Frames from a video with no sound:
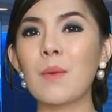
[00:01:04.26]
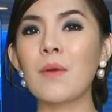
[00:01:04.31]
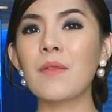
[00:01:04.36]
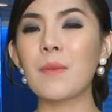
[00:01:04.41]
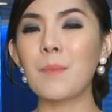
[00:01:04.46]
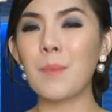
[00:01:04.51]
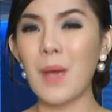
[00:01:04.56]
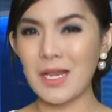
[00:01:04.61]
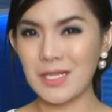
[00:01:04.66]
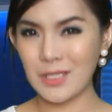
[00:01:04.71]
of
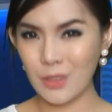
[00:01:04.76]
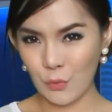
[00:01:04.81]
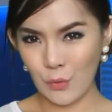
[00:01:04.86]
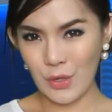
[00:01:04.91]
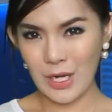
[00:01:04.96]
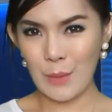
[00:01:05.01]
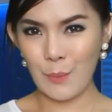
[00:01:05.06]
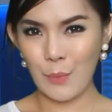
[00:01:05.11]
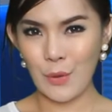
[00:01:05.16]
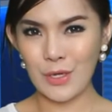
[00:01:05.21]
the best
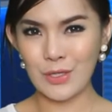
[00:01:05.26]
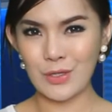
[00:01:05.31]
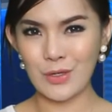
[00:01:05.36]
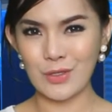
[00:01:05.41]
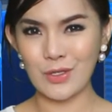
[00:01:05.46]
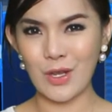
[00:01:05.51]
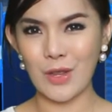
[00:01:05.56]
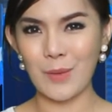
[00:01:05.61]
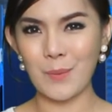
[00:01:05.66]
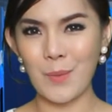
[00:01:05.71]
3D
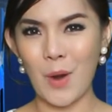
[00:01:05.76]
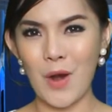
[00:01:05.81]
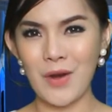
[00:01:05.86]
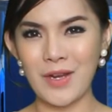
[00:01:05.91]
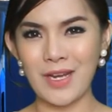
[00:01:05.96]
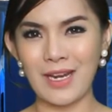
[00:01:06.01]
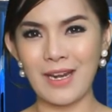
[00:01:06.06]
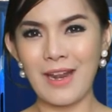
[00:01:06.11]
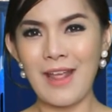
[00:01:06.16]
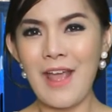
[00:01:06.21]
printers on the
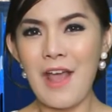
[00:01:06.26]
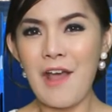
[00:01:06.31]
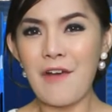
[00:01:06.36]
market.